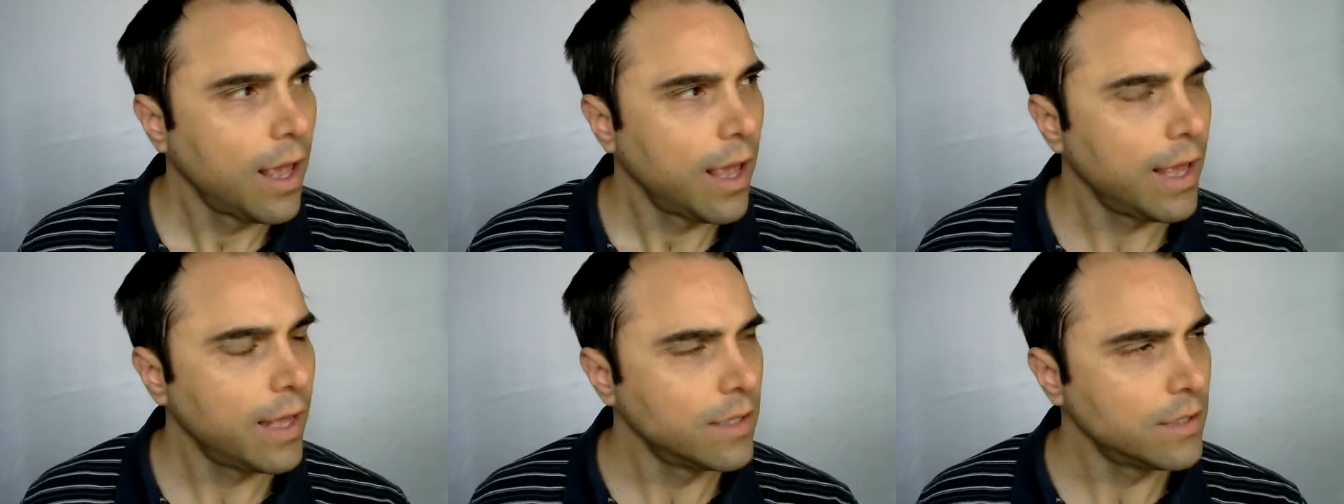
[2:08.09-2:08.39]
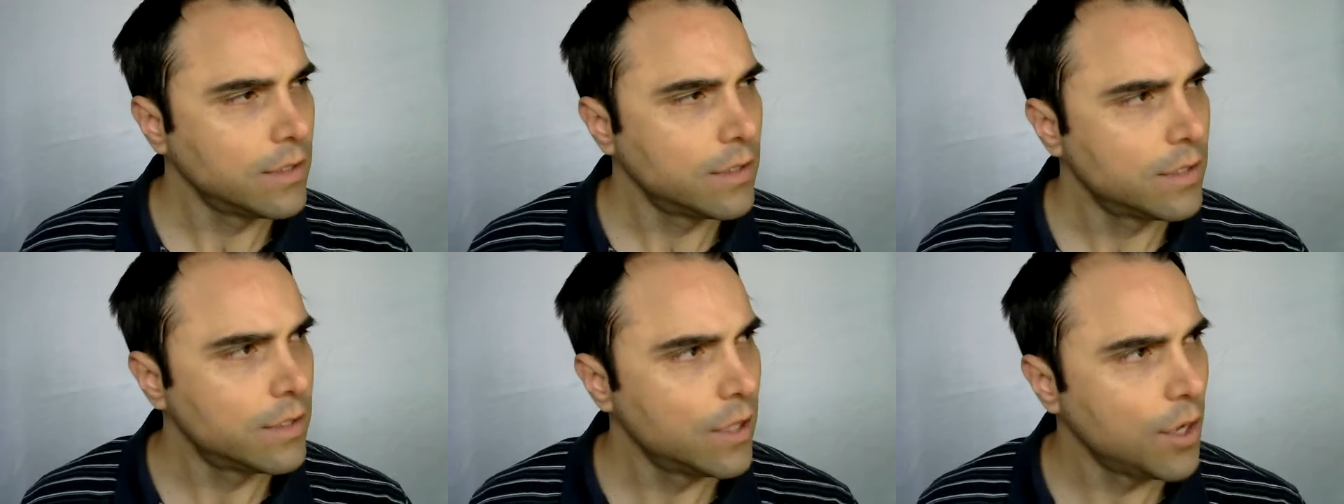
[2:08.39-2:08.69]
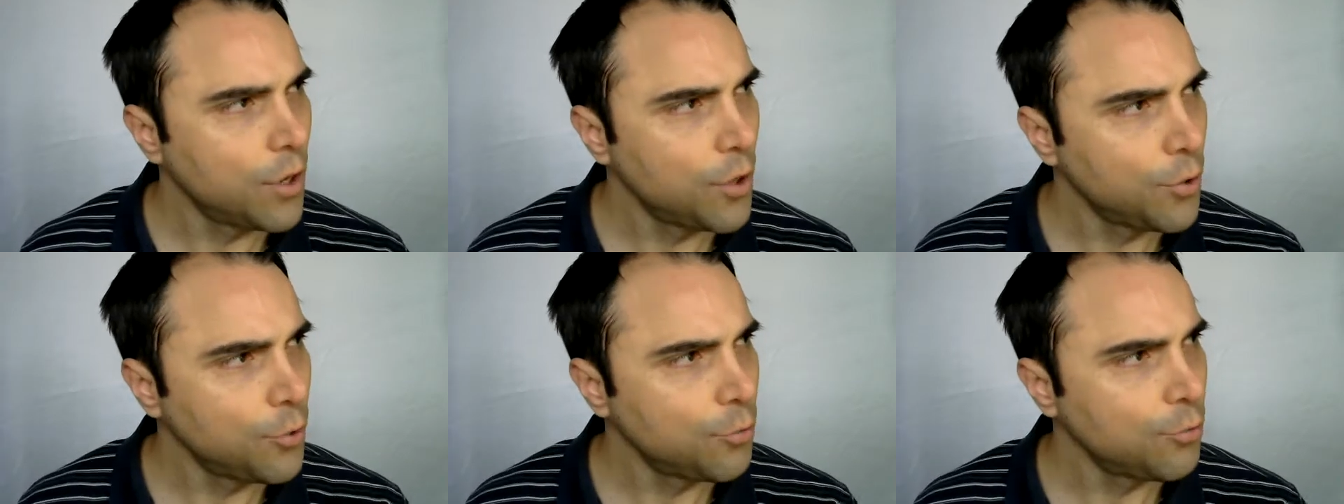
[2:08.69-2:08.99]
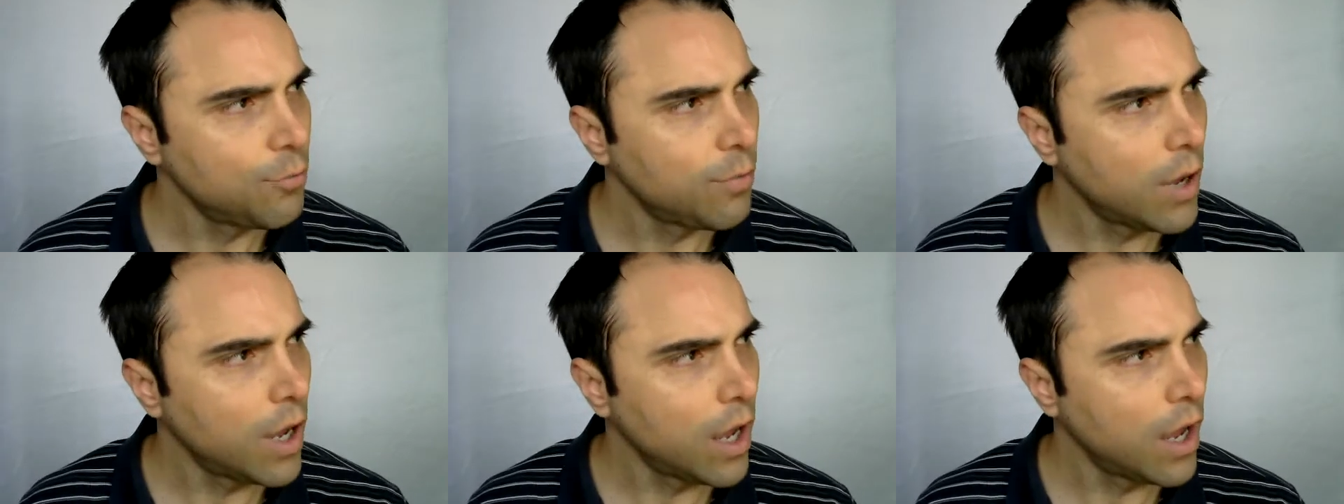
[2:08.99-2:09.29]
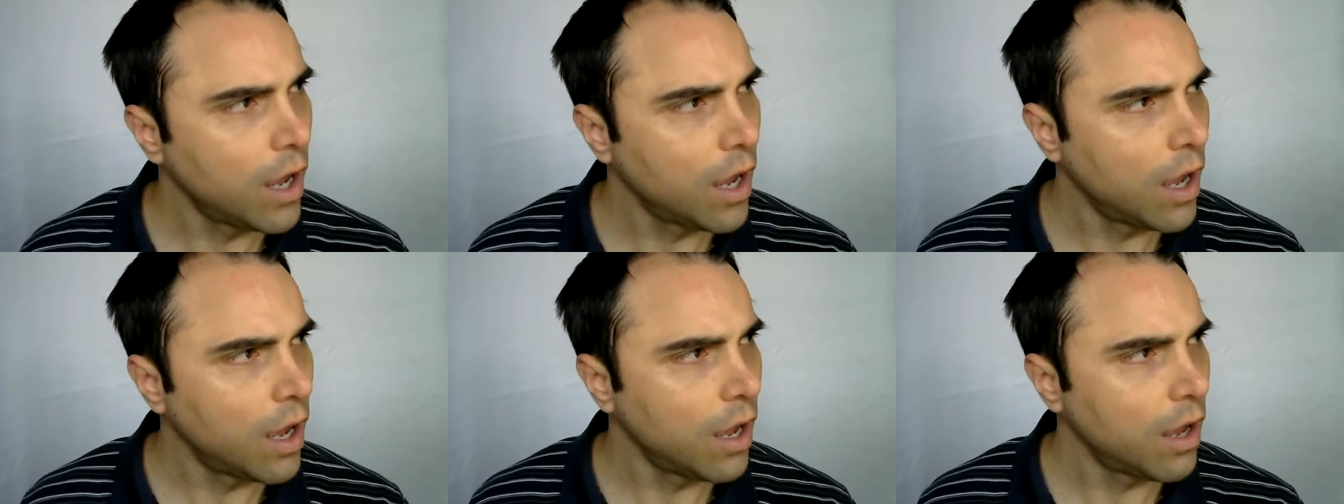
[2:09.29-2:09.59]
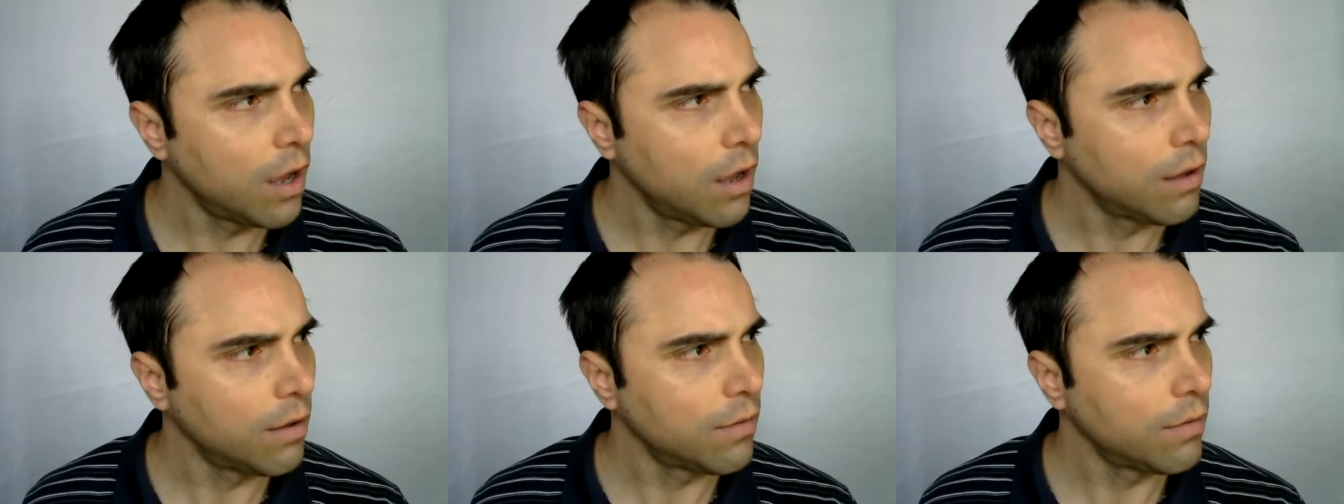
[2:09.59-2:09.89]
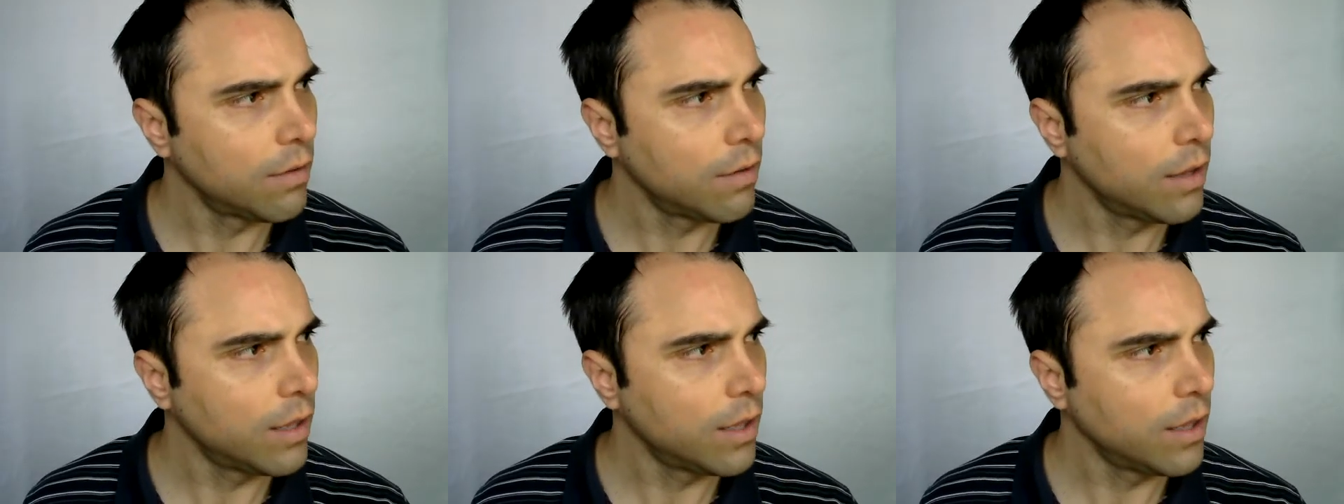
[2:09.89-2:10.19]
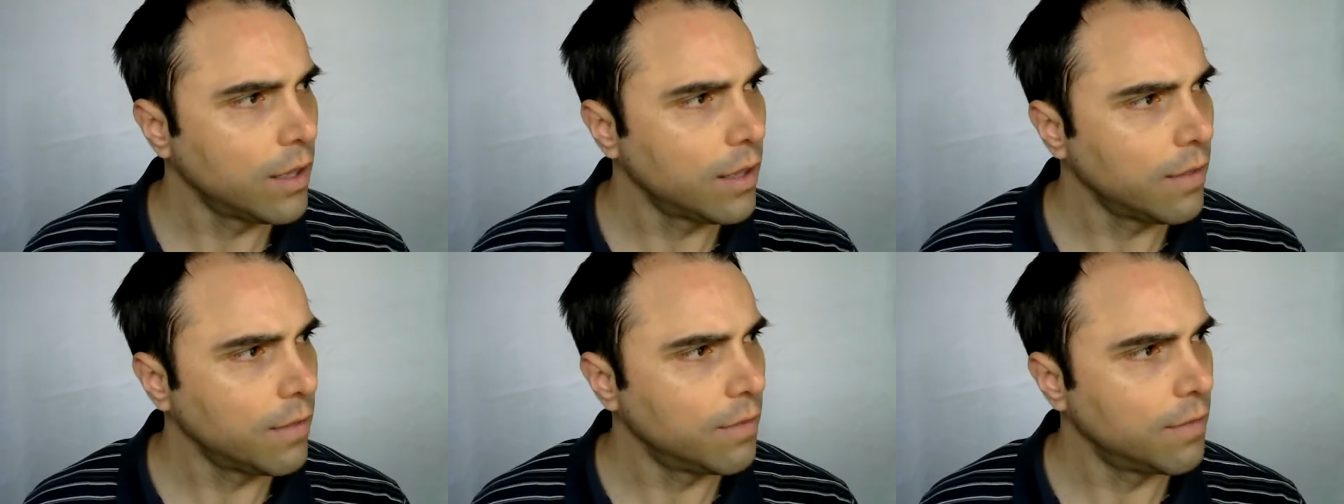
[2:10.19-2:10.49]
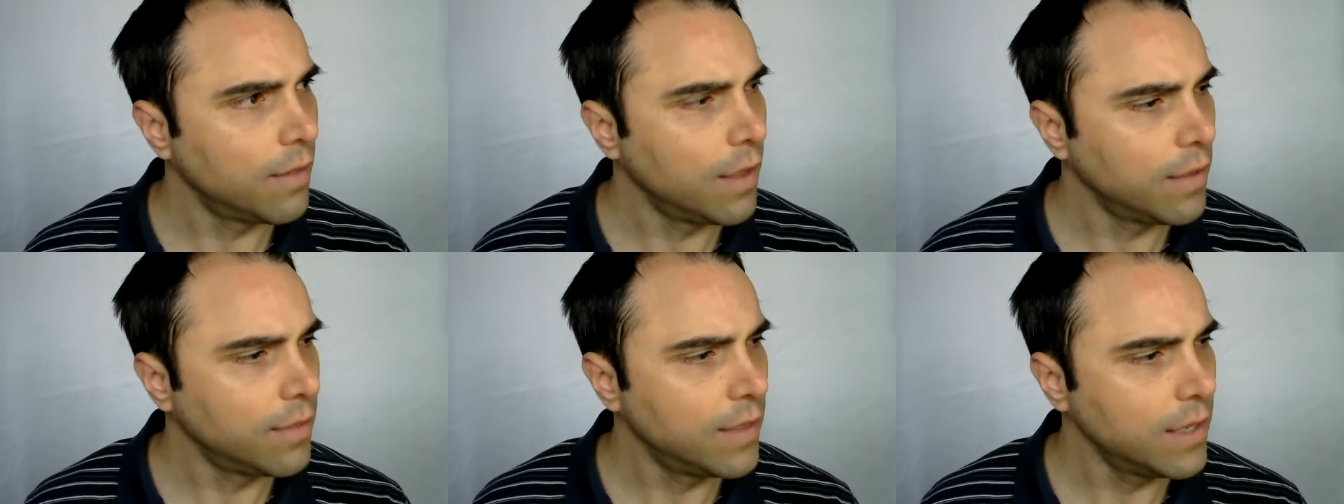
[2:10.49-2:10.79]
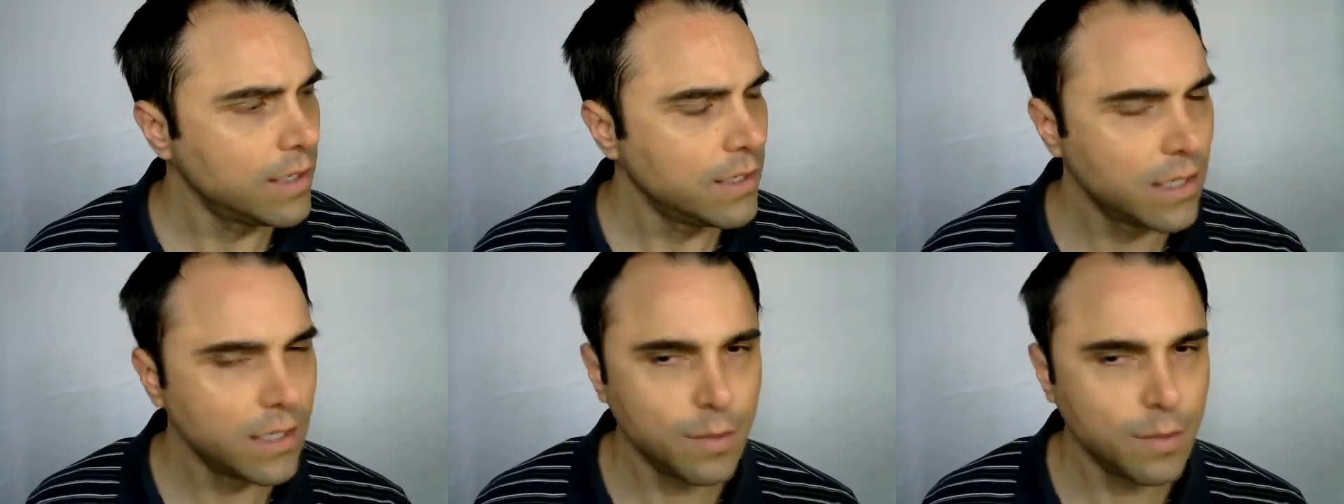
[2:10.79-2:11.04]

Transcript: And so this